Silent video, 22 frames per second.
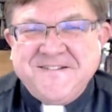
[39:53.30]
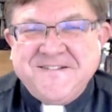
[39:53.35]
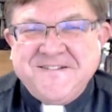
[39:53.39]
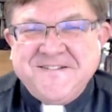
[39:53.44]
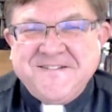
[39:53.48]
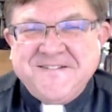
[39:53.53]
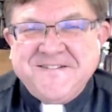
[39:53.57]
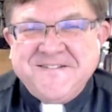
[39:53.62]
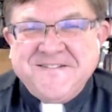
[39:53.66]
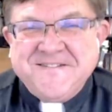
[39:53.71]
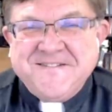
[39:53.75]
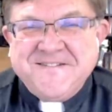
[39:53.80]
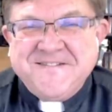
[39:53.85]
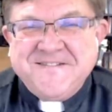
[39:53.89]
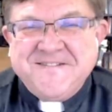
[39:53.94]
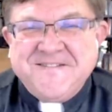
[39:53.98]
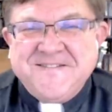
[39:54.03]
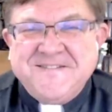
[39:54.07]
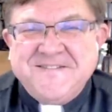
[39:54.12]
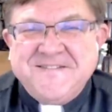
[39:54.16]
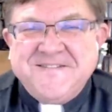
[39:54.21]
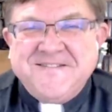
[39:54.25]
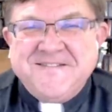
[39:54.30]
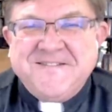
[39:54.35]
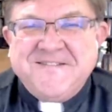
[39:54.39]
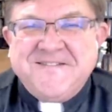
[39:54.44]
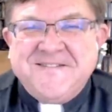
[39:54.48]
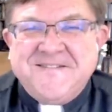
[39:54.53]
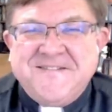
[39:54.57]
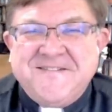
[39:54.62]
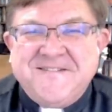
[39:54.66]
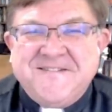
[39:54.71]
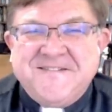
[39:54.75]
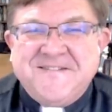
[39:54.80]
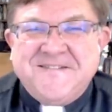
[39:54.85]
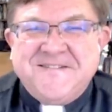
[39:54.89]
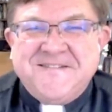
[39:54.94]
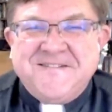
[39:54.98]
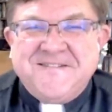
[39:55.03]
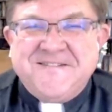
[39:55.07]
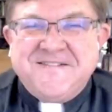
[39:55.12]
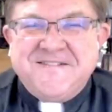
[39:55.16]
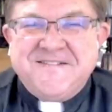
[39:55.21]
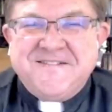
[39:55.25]

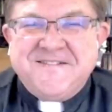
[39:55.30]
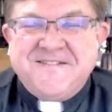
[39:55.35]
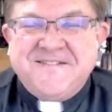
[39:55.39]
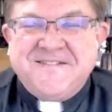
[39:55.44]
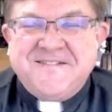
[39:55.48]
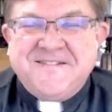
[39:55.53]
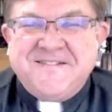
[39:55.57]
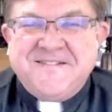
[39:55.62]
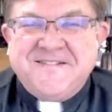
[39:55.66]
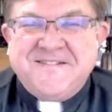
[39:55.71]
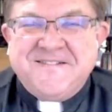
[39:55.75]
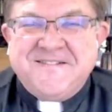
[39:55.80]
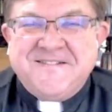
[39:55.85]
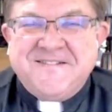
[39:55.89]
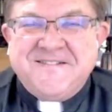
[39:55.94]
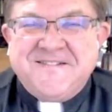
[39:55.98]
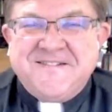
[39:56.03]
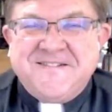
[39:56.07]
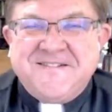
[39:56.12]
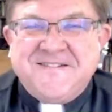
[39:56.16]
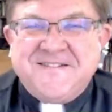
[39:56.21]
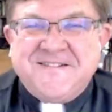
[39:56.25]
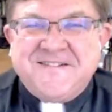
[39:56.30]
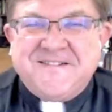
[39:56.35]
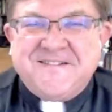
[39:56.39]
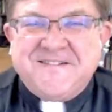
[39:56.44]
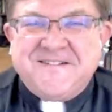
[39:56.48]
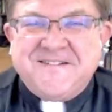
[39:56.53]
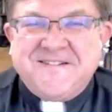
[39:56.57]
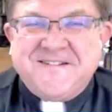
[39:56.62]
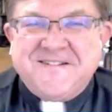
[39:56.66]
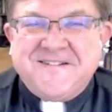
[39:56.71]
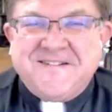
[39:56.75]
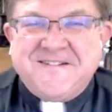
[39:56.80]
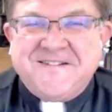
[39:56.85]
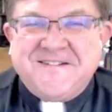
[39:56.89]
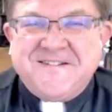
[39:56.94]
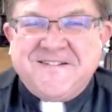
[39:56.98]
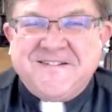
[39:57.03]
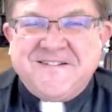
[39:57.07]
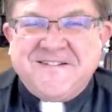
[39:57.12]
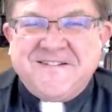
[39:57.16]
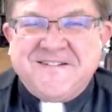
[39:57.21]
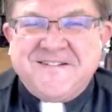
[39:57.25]

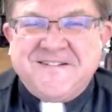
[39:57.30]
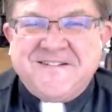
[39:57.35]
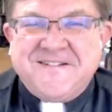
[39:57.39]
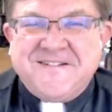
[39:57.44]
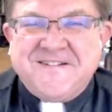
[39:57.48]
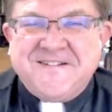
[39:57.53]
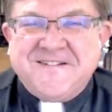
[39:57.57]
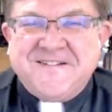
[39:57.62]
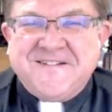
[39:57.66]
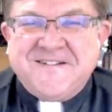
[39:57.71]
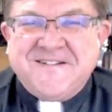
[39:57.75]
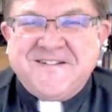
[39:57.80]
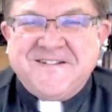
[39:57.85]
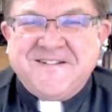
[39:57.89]
No words are spoken by the person on screen.